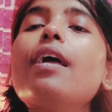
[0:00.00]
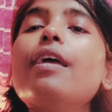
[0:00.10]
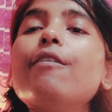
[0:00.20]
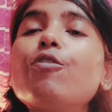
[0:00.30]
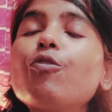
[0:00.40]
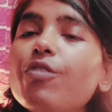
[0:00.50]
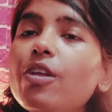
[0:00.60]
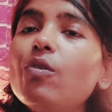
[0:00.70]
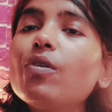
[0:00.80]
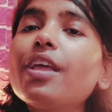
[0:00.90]
If you
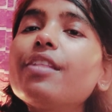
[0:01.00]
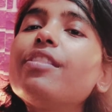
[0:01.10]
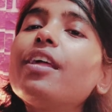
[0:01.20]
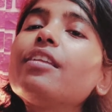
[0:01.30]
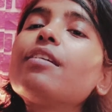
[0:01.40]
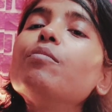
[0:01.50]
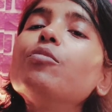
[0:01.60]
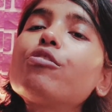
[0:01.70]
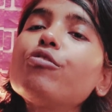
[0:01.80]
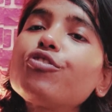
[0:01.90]
feel okay, then
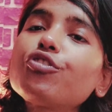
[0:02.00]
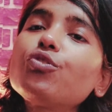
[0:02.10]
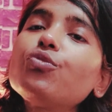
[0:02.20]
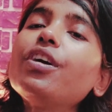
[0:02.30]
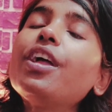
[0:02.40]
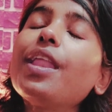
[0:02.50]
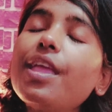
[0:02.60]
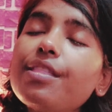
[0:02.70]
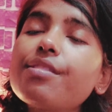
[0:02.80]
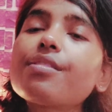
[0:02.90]
switch to the
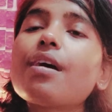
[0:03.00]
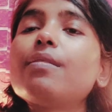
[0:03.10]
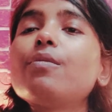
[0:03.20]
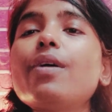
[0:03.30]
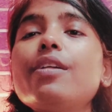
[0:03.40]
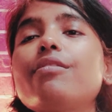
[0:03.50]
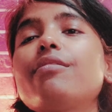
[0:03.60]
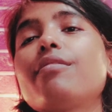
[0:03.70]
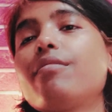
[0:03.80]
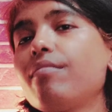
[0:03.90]
greens. Otherwise,
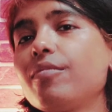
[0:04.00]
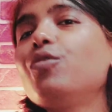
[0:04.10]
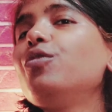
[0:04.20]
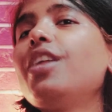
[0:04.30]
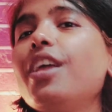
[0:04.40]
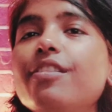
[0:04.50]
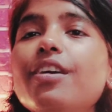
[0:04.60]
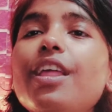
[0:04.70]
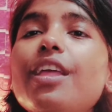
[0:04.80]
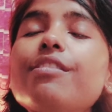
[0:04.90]
don't take the
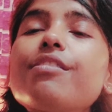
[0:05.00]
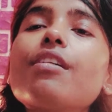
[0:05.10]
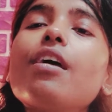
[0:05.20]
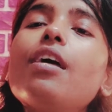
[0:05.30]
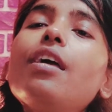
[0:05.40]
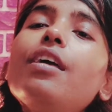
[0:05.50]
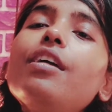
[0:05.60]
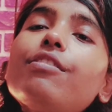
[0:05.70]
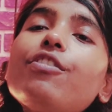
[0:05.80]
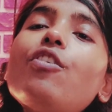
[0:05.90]
greens.
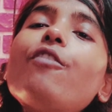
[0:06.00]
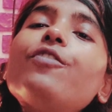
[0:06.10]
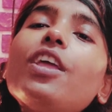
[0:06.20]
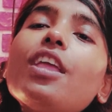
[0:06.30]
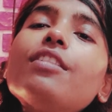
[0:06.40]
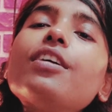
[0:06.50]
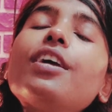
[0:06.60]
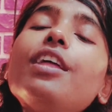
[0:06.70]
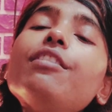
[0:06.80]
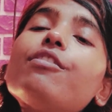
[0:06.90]
Instead of taking the
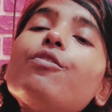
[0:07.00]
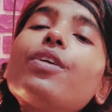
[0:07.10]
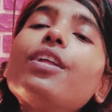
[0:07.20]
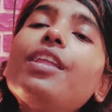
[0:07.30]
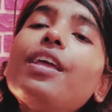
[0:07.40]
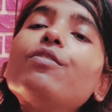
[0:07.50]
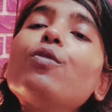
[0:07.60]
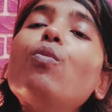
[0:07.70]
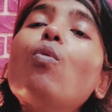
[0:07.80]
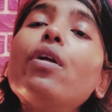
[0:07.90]
greens, you can take the
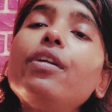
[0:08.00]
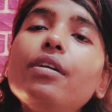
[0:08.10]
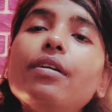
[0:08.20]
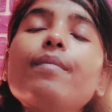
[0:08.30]
water.